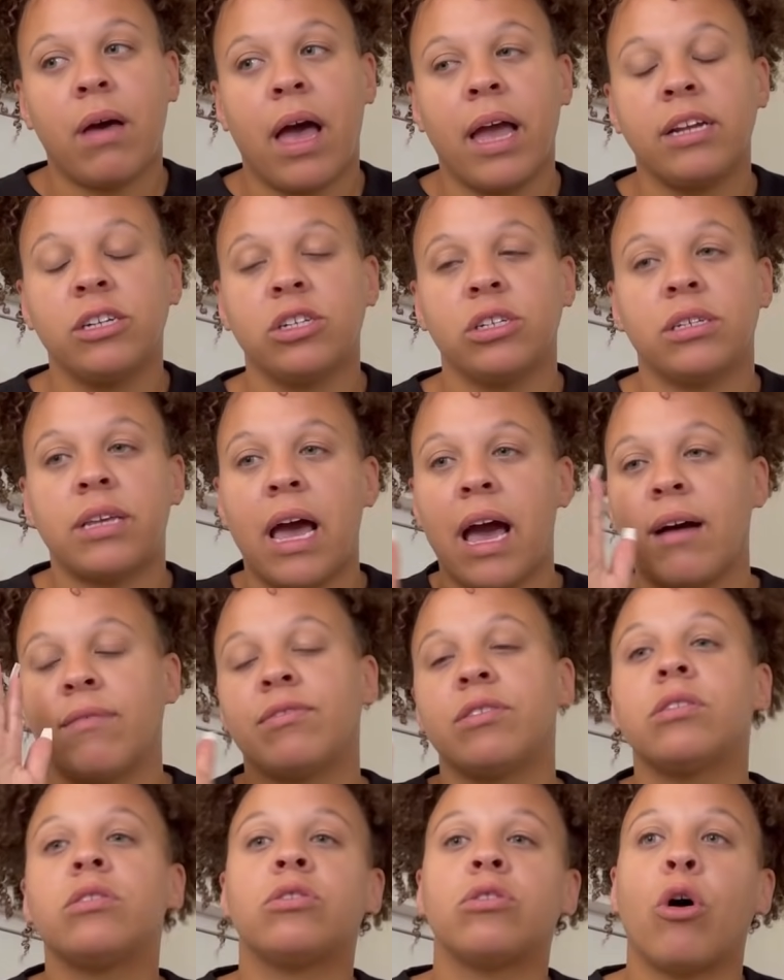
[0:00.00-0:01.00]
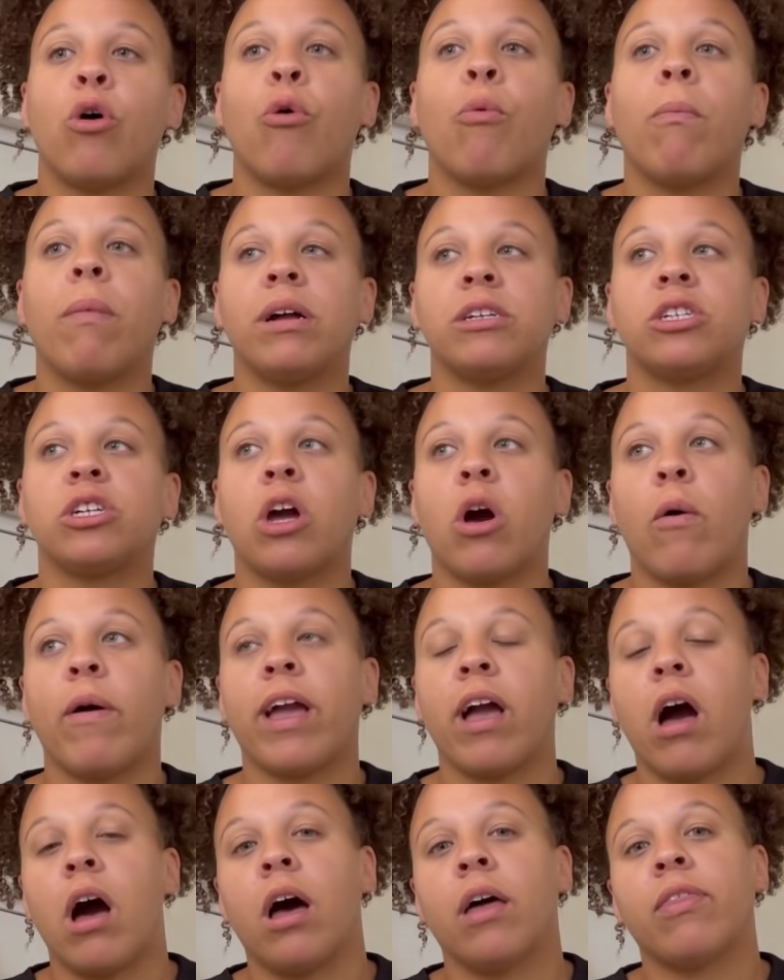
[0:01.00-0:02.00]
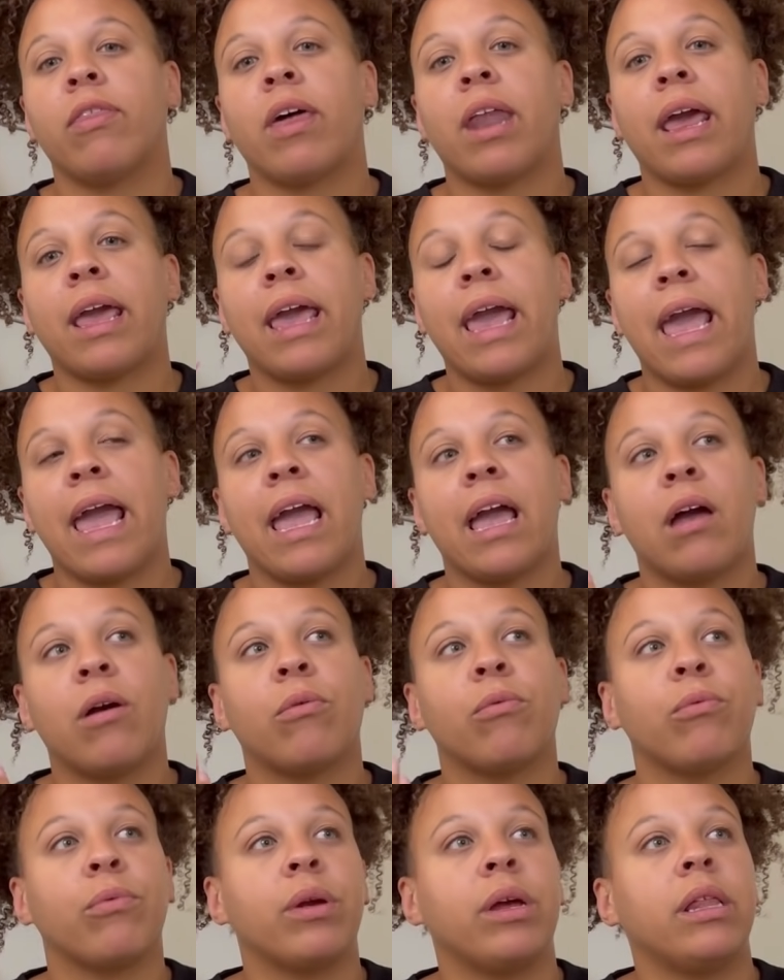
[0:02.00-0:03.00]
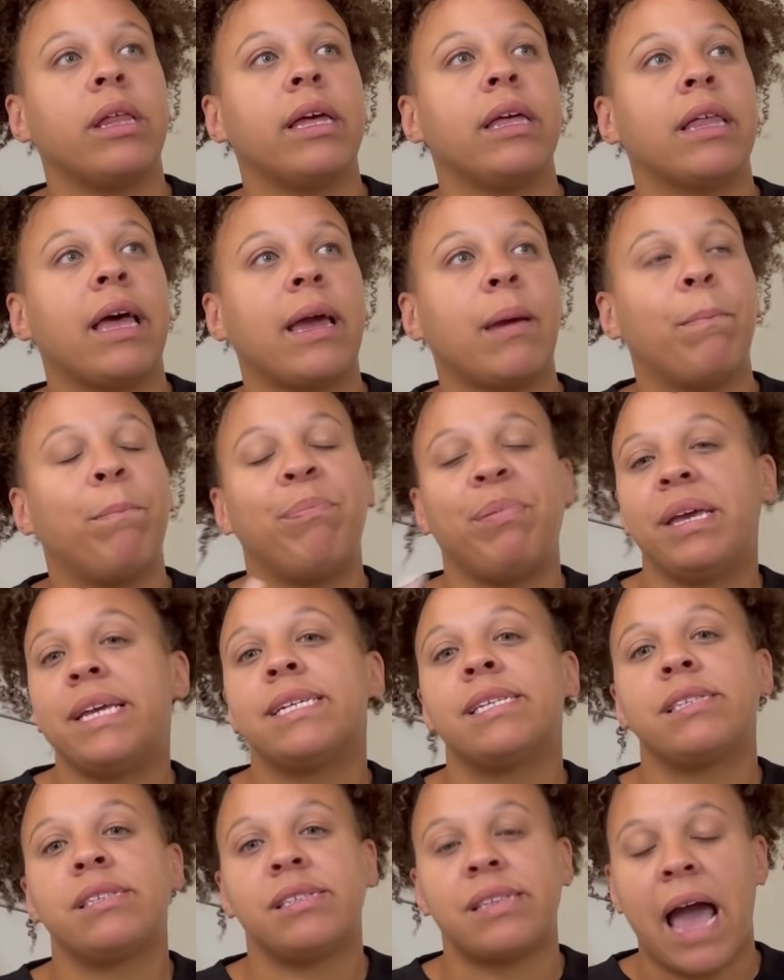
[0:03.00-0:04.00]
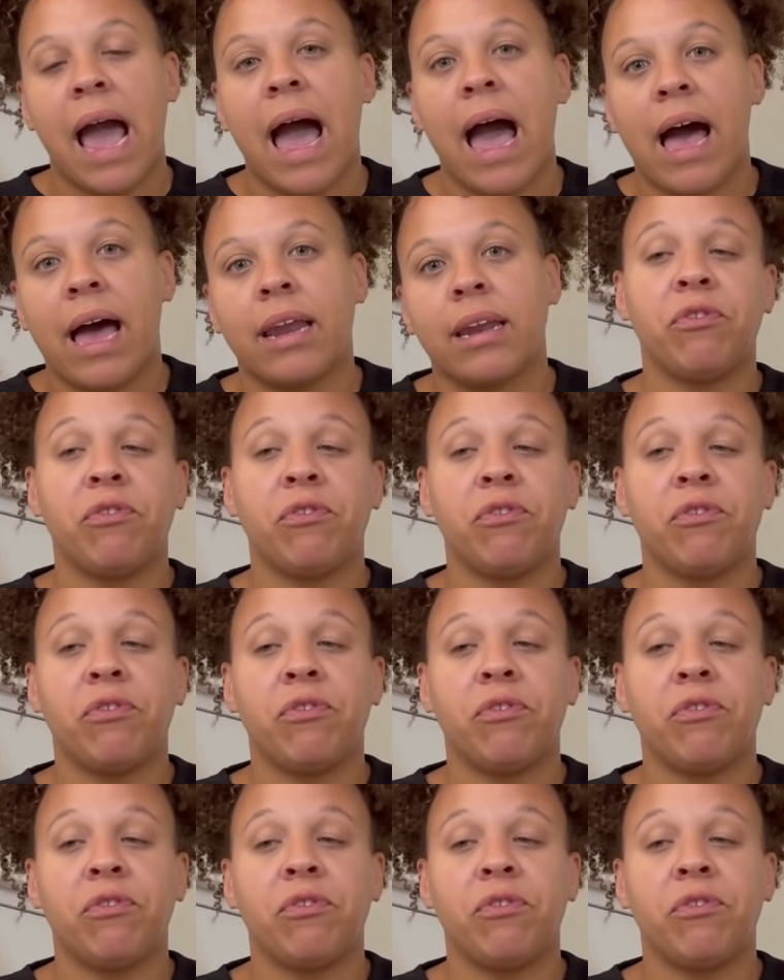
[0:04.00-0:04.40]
I just have so much going on that I can't really like be sad.